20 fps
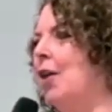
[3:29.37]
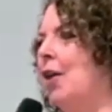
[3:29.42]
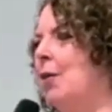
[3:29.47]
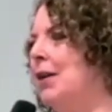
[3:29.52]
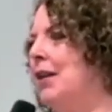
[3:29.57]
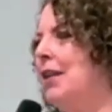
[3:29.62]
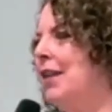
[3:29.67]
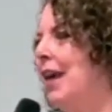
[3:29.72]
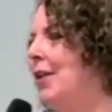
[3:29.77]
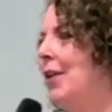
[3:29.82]
to go
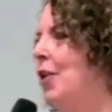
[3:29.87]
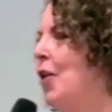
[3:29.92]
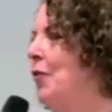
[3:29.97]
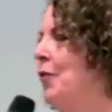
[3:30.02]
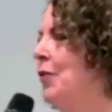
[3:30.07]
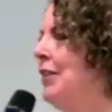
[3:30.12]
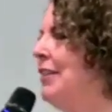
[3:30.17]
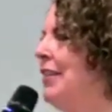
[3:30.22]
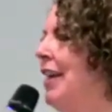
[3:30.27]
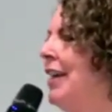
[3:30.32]
into that
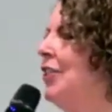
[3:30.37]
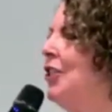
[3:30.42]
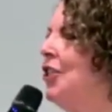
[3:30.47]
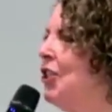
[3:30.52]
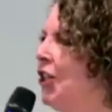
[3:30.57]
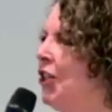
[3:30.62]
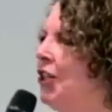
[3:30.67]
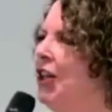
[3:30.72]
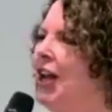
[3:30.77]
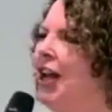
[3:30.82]

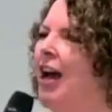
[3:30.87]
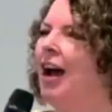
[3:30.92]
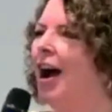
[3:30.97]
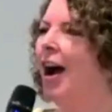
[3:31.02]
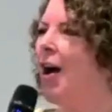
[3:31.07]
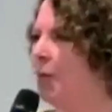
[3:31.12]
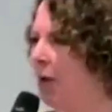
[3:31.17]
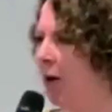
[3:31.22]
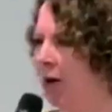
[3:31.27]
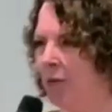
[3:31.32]
conversation.
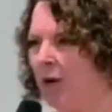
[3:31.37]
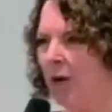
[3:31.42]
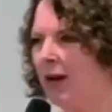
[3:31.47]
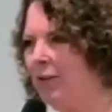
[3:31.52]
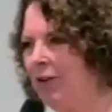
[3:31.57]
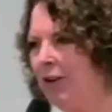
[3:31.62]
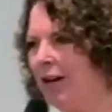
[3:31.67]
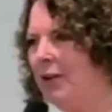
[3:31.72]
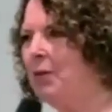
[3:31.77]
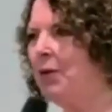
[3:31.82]
I won't wear
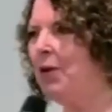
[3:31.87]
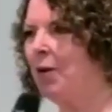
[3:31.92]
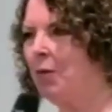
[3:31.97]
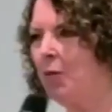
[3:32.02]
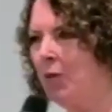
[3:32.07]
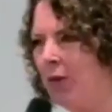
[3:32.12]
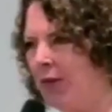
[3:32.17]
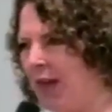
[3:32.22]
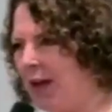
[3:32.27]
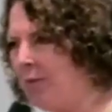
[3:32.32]
green when
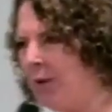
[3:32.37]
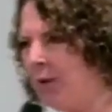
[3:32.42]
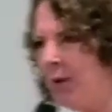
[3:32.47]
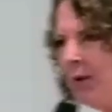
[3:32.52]
I'm with that